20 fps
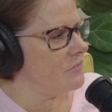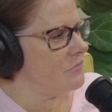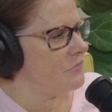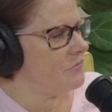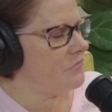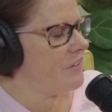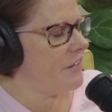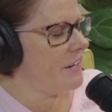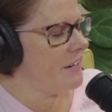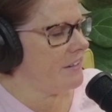
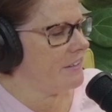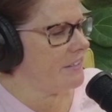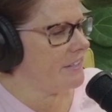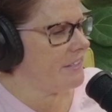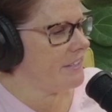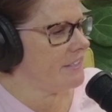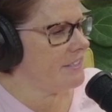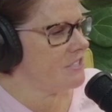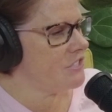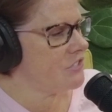Very
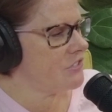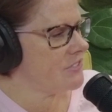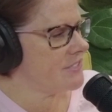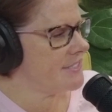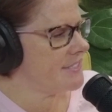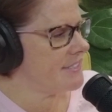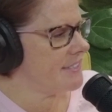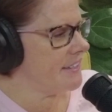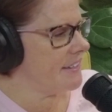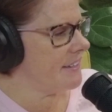
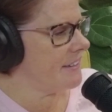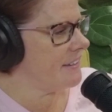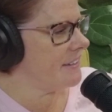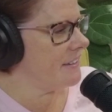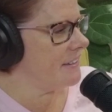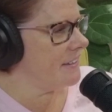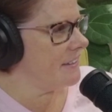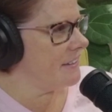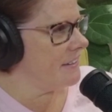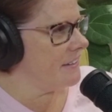interesting.
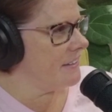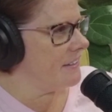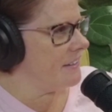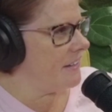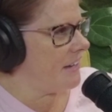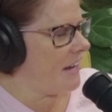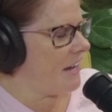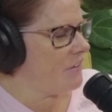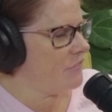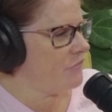
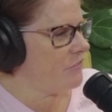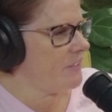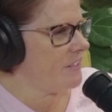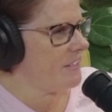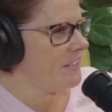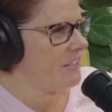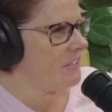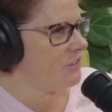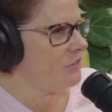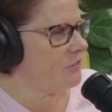I feel
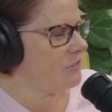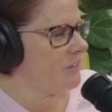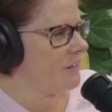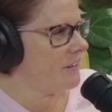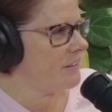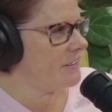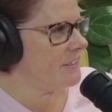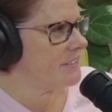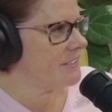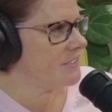like
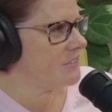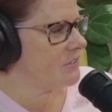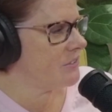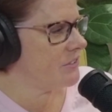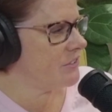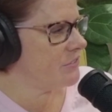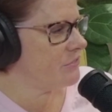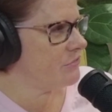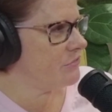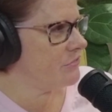Cunard is sort
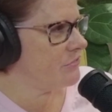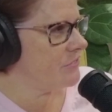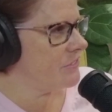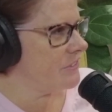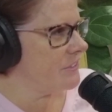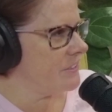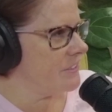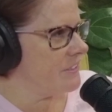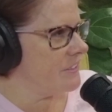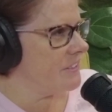of
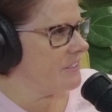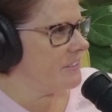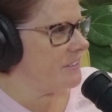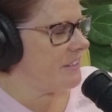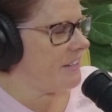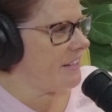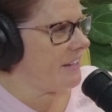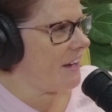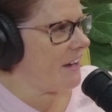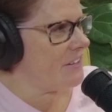
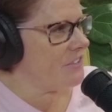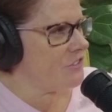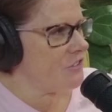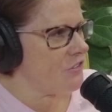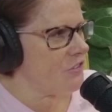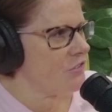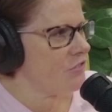like under the